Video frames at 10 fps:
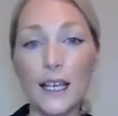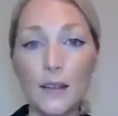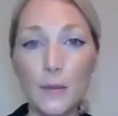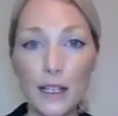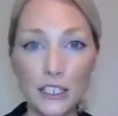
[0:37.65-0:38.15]

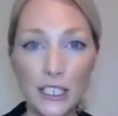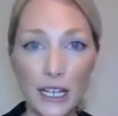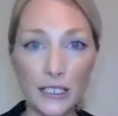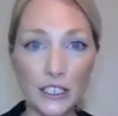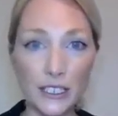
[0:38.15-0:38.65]
The main
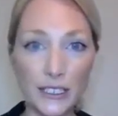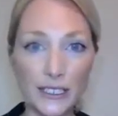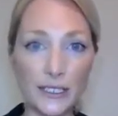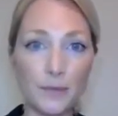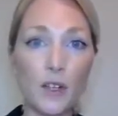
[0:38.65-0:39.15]

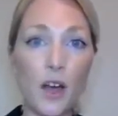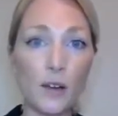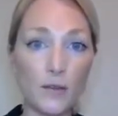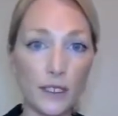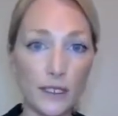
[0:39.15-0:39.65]
challenges,
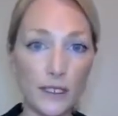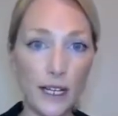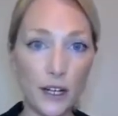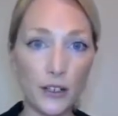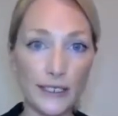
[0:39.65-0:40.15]
conflict and
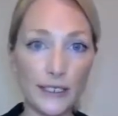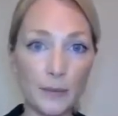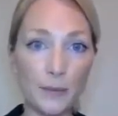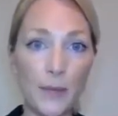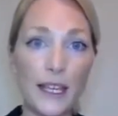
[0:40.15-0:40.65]

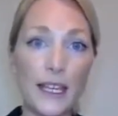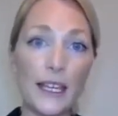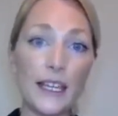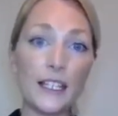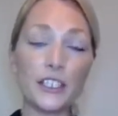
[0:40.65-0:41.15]
terrorism,
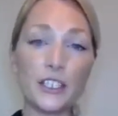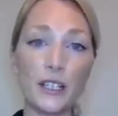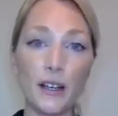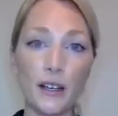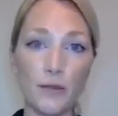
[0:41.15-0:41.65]
each
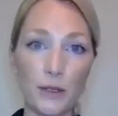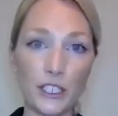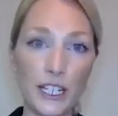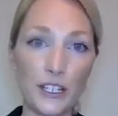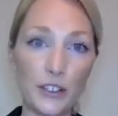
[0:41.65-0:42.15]
of
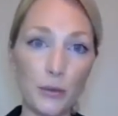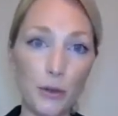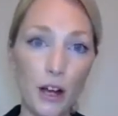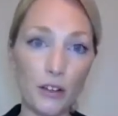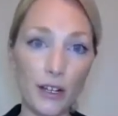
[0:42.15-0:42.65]
which hinder
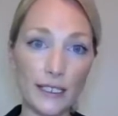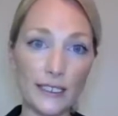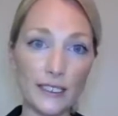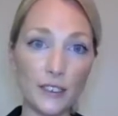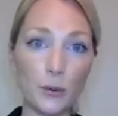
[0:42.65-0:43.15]

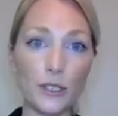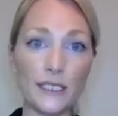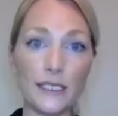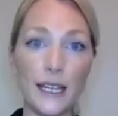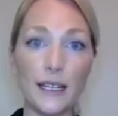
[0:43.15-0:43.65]
progress towards
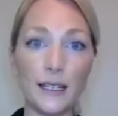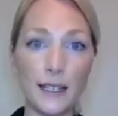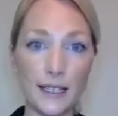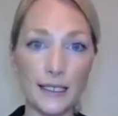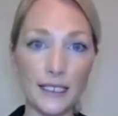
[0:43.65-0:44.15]
attaining the
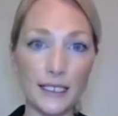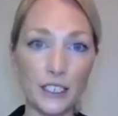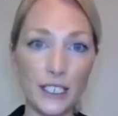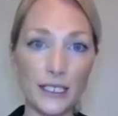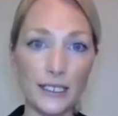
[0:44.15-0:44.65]

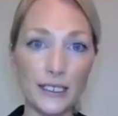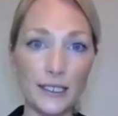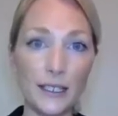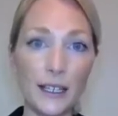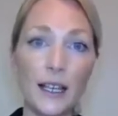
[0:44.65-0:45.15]
SDGs.
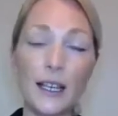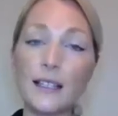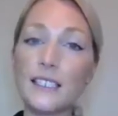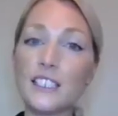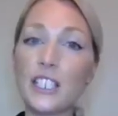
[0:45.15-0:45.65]

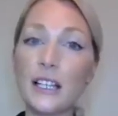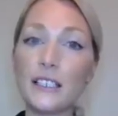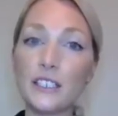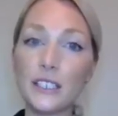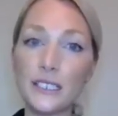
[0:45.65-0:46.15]
These
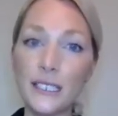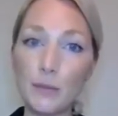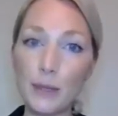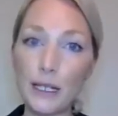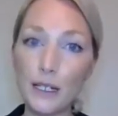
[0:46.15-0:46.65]
challenges
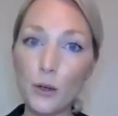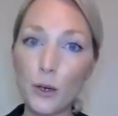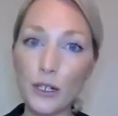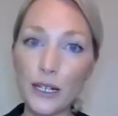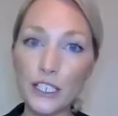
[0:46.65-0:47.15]
impede
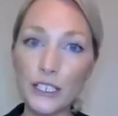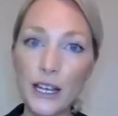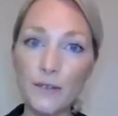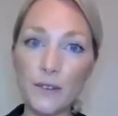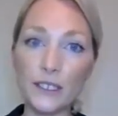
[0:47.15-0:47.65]
coordination
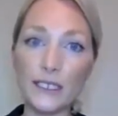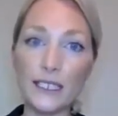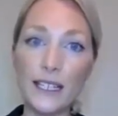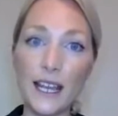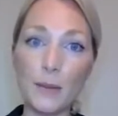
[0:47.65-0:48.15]
efforts
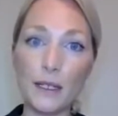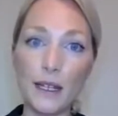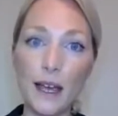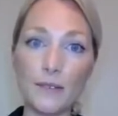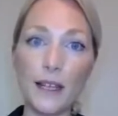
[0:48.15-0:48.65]
in Yemen,
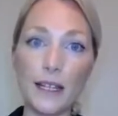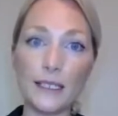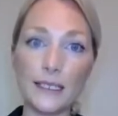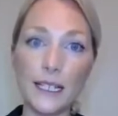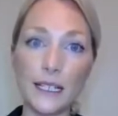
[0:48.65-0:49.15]

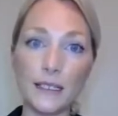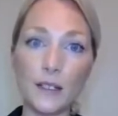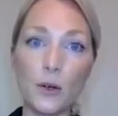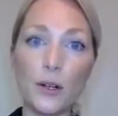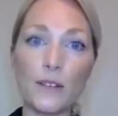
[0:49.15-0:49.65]
Afghanistan, the
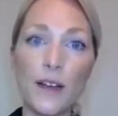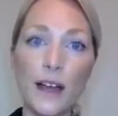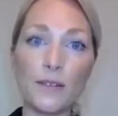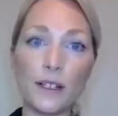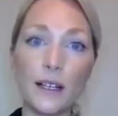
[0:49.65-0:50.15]
Horn of
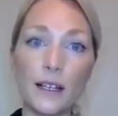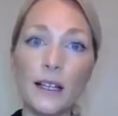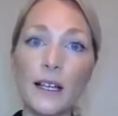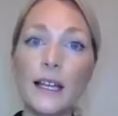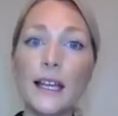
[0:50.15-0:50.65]
Africa,
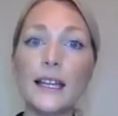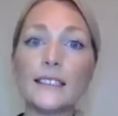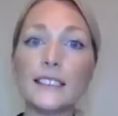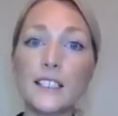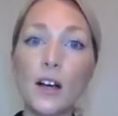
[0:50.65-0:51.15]
and
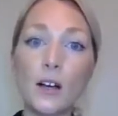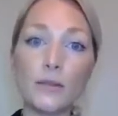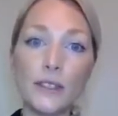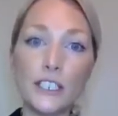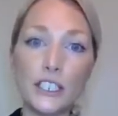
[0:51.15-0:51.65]
the Sahel
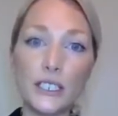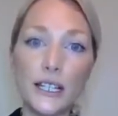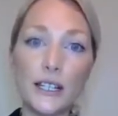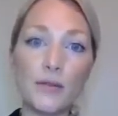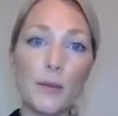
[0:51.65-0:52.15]
region,
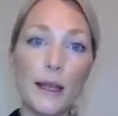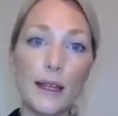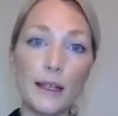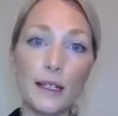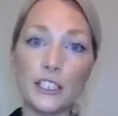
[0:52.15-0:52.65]
and
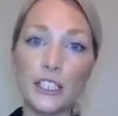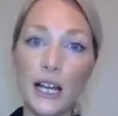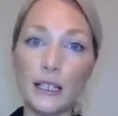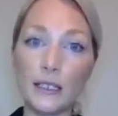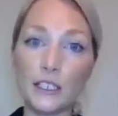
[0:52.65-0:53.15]
remain a
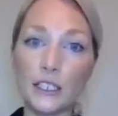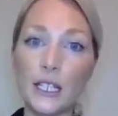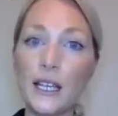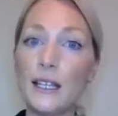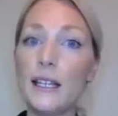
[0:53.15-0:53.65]
challenge
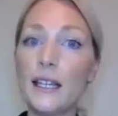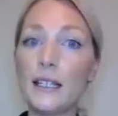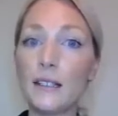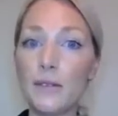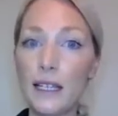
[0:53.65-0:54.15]

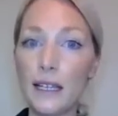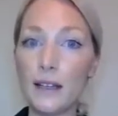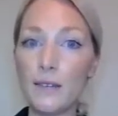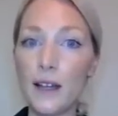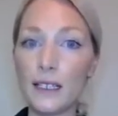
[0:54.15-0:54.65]
negatively
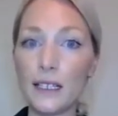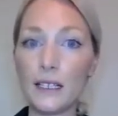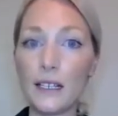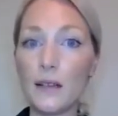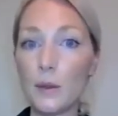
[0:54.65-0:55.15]
affecting
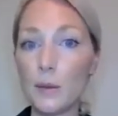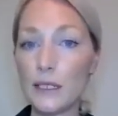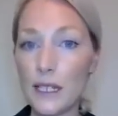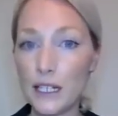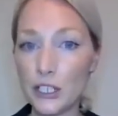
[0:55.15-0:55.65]
the
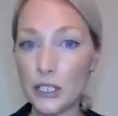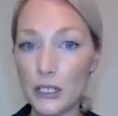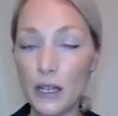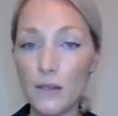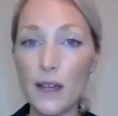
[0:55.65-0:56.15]

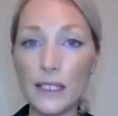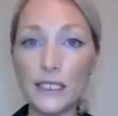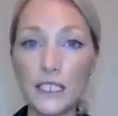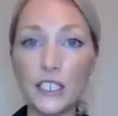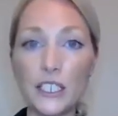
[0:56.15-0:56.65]
implementation of
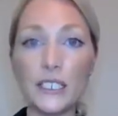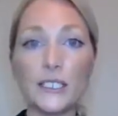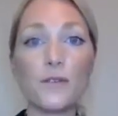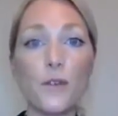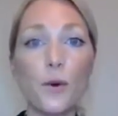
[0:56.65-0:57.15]

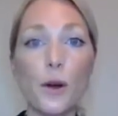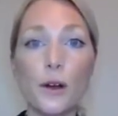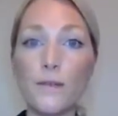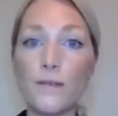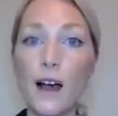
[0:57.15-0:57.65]
SDGs
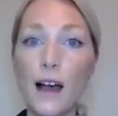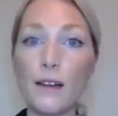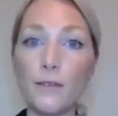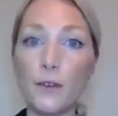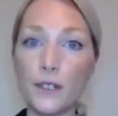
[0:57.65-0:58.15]
4,
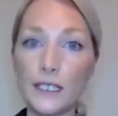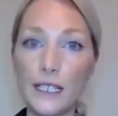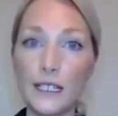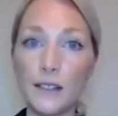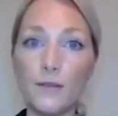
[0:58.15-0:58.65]
5,
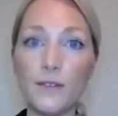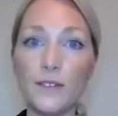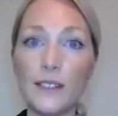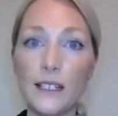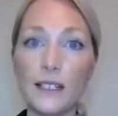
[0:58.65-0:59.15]
14,
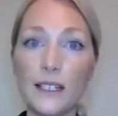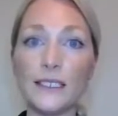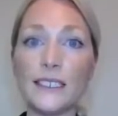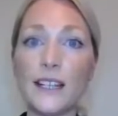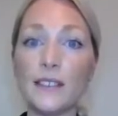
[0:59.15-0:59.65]
15,
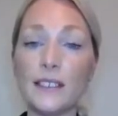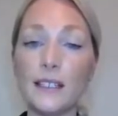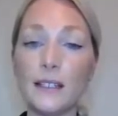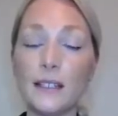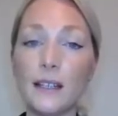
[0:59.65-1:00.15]
and
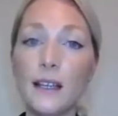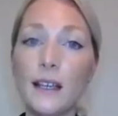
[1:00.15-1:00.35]
17.